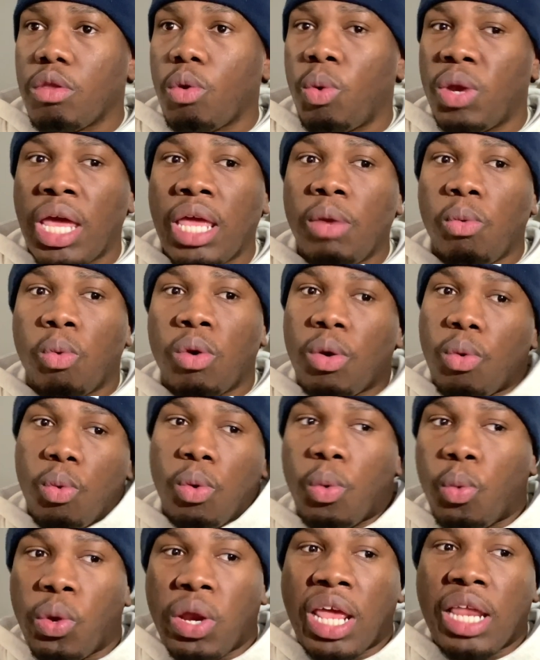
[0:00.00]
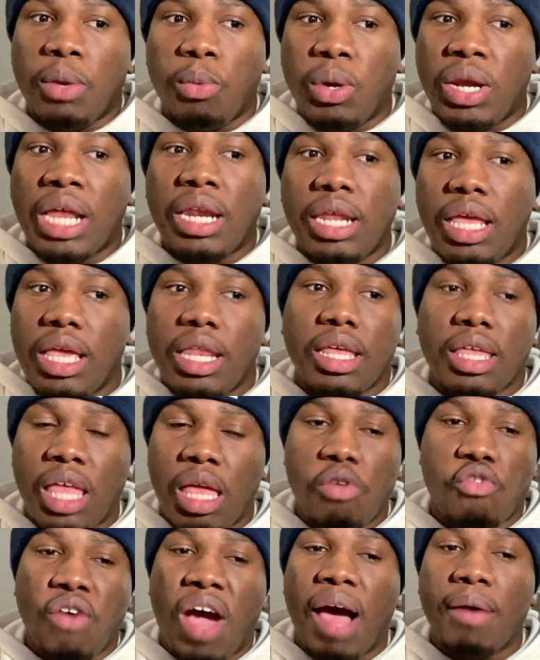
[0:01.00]
When they needed to
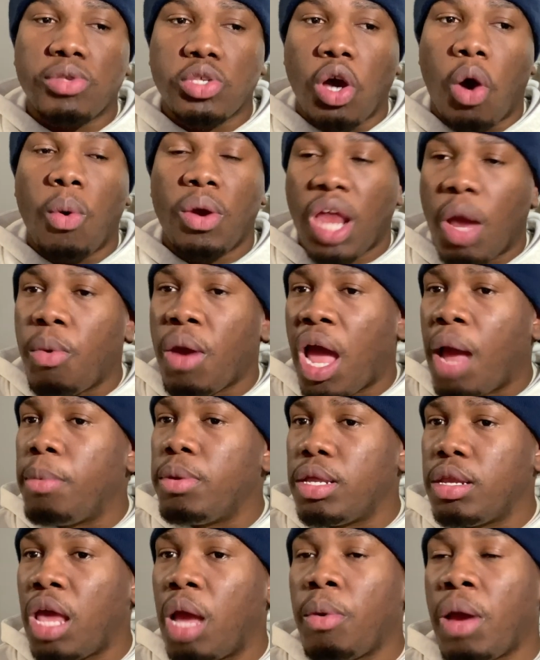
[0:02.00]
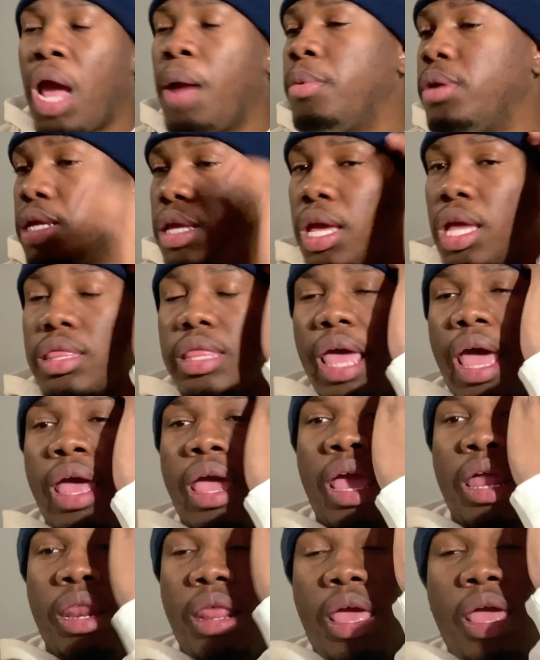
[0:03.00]
keep drives going, they were able to get
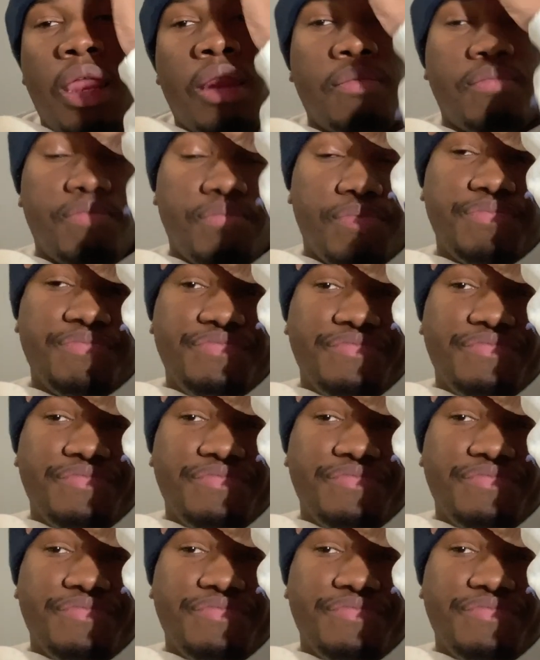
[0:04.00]
that. And